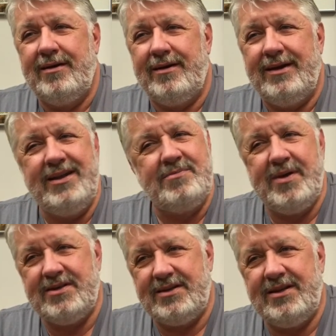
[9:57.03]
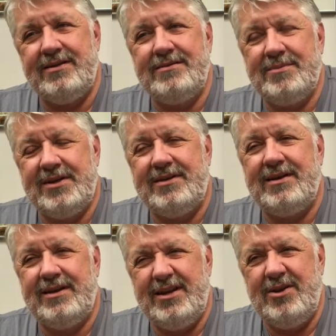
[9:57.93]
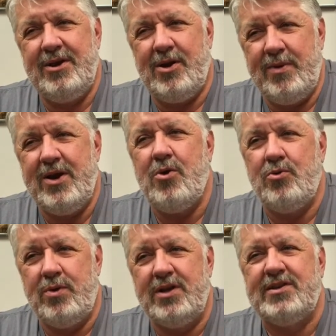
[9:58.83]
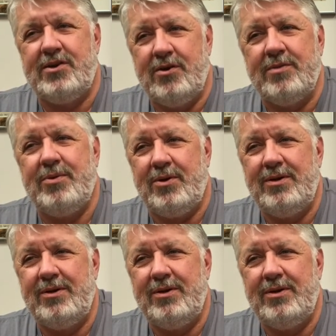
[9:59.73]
Yeah, he's busy, but you know, we know who runs the North Pole.